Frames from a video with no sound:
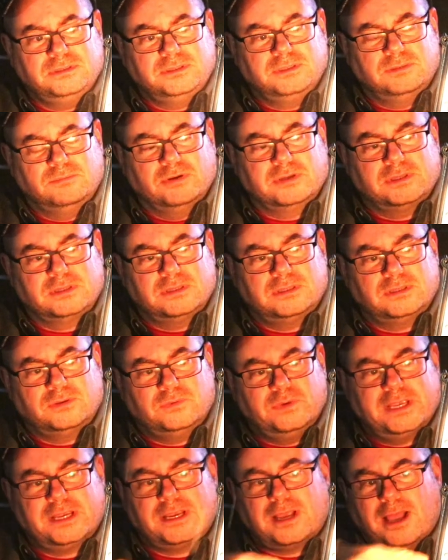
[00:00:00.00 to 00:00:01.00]
You bring the
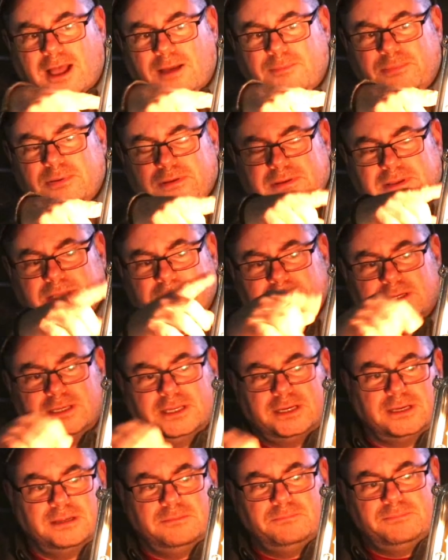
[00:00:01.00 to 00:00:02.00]
wick up and you're
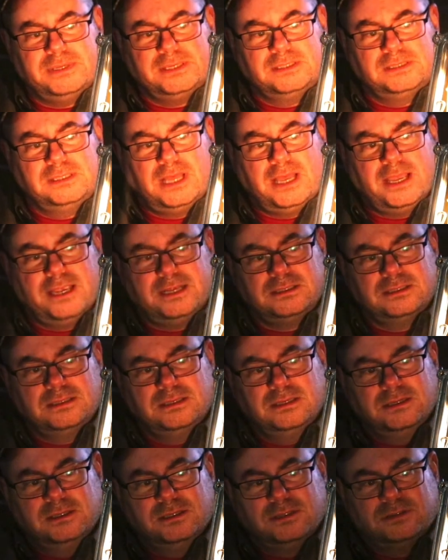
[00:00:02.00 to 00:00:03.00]
getting a big light.
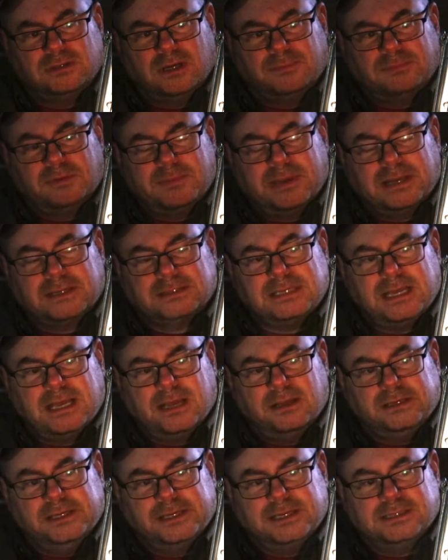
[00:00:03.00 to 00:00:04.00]
Drop it back
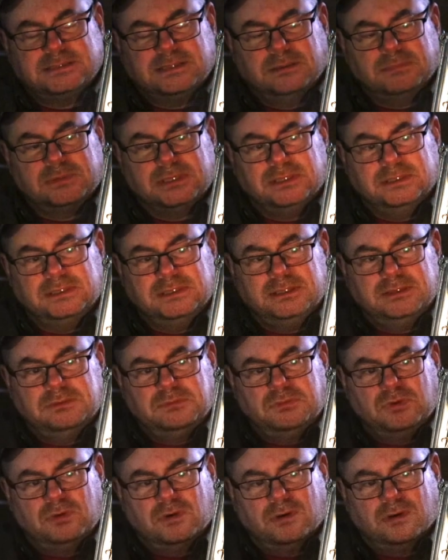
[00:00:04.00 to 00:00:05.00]
down, you get something a little
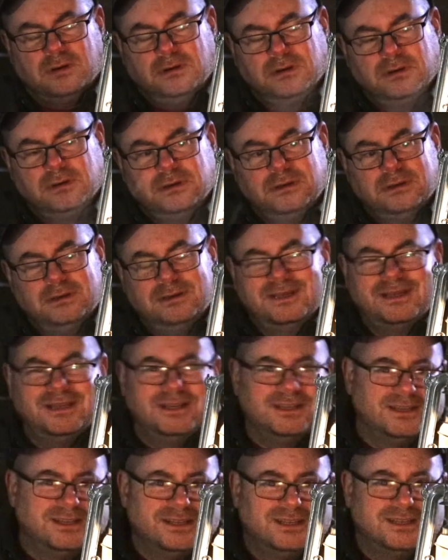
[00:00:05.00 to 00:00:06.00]
more
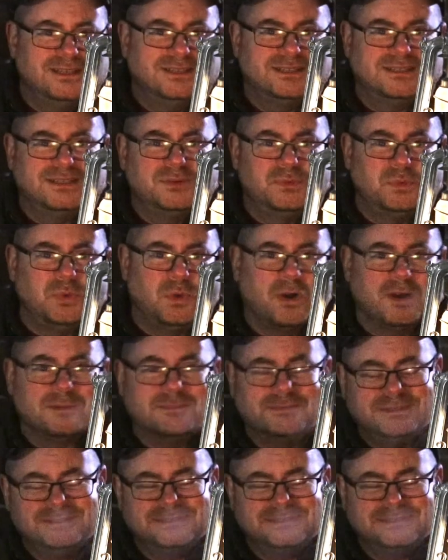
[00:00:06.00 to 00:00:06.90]
warm.